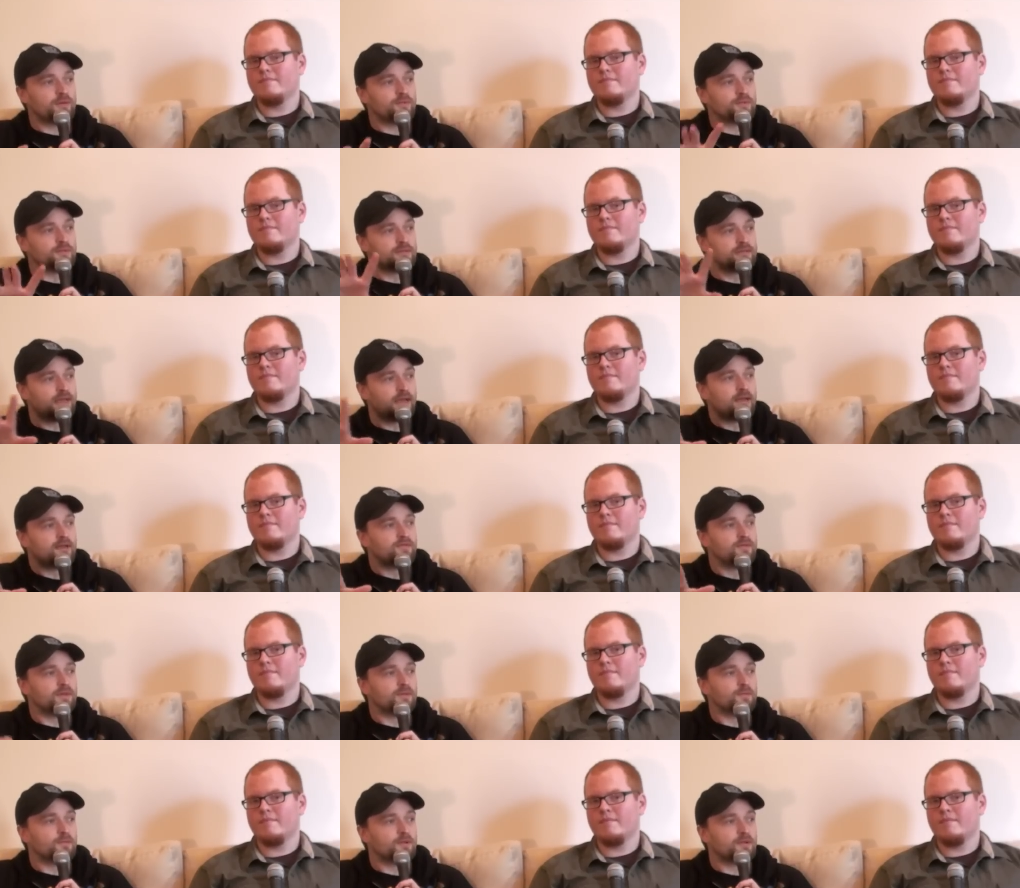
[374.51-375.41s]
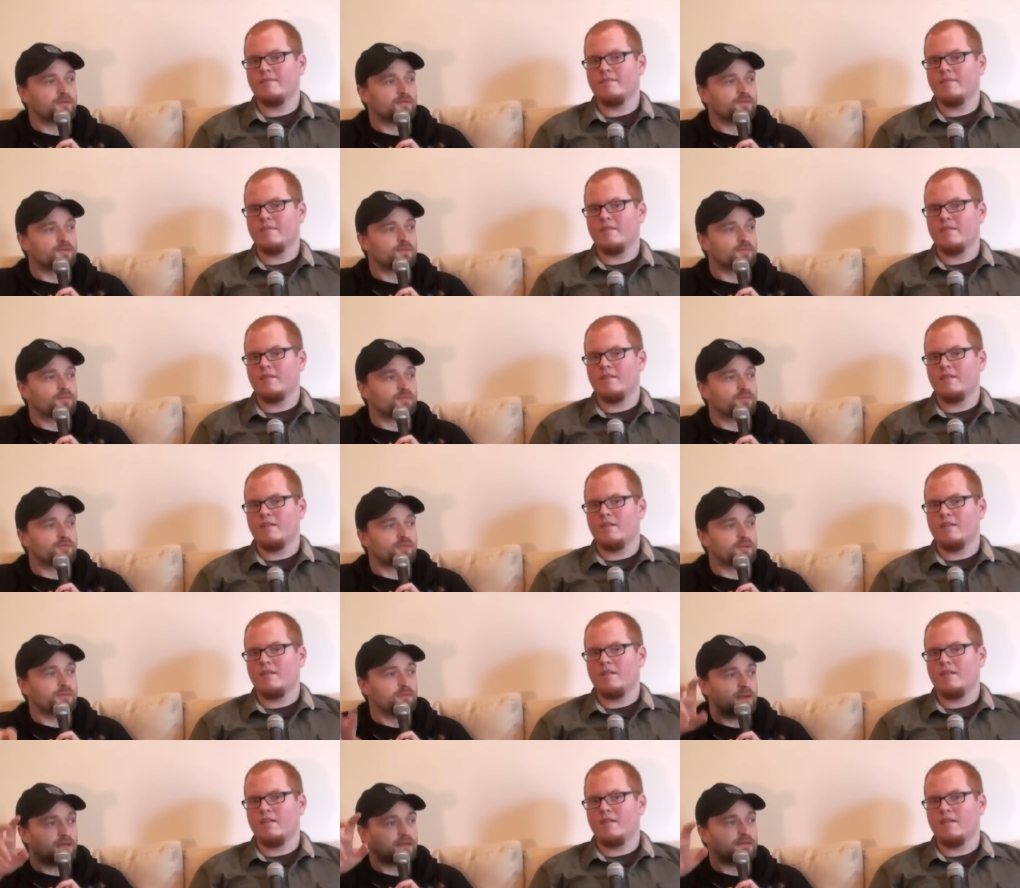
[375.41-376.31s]
Speaker 1: people, ten of them will have
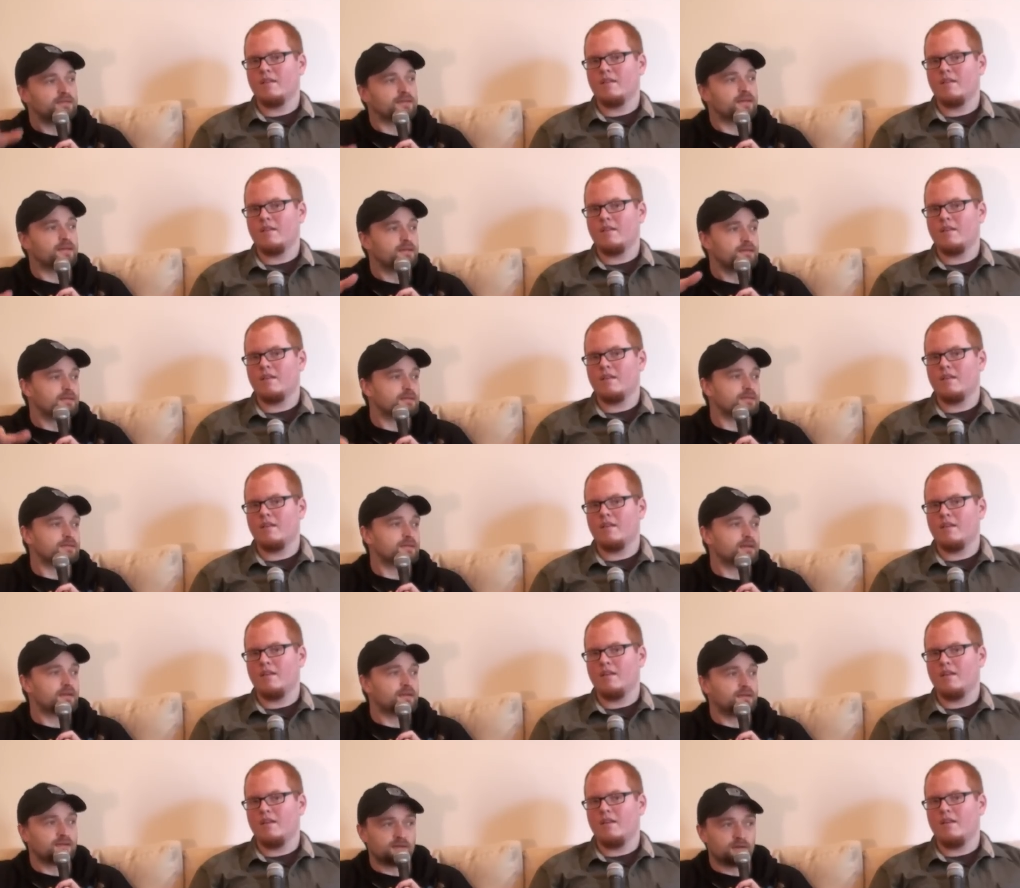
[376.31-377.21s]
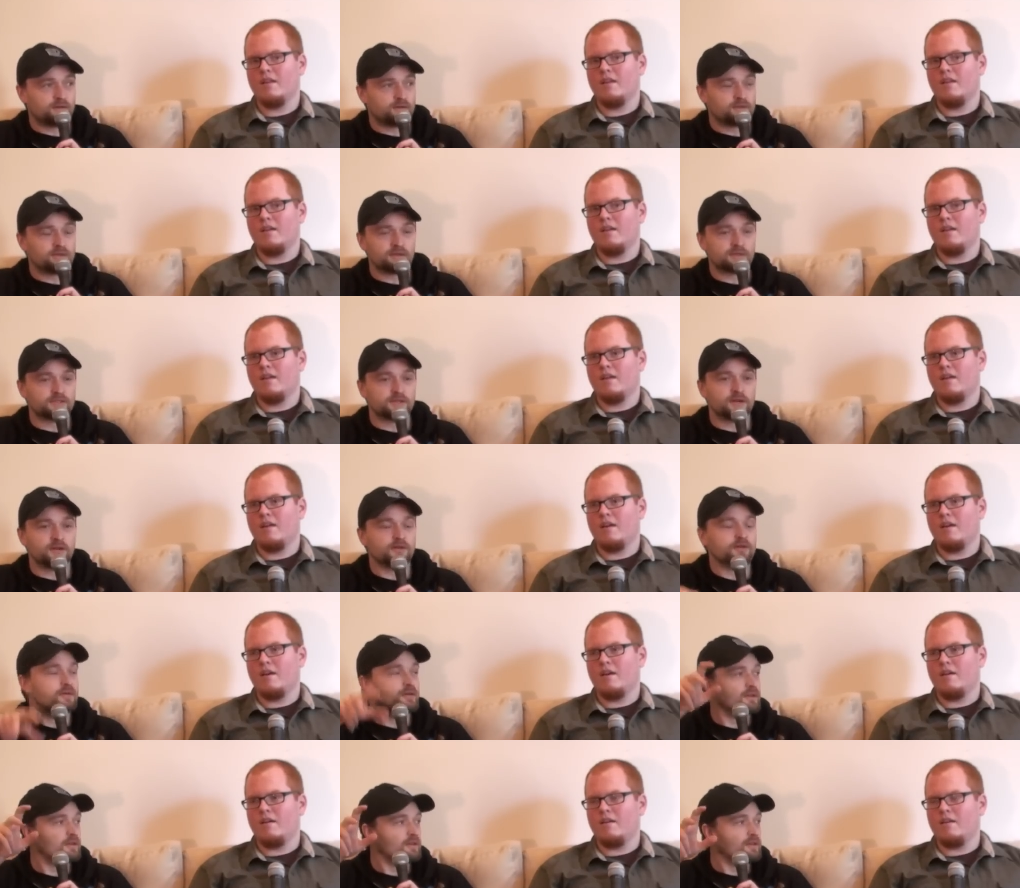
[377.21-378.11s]
premeditated, decided to go to the
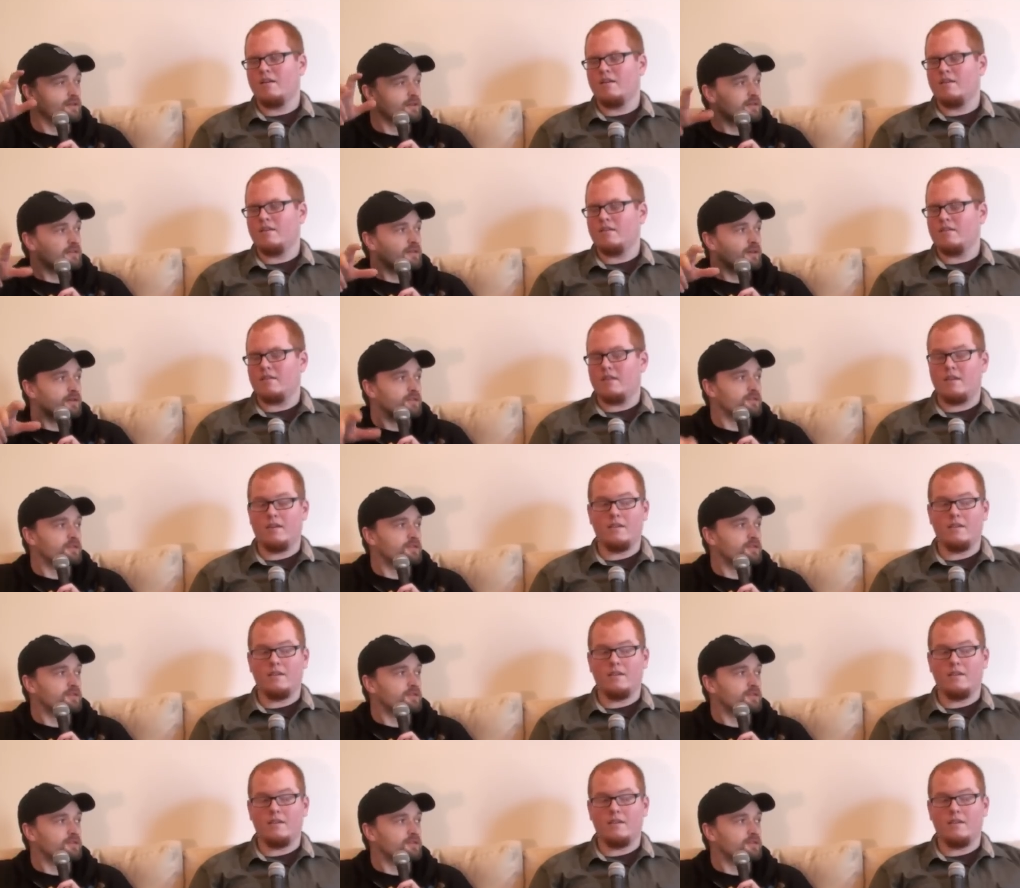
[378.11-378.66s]
show. The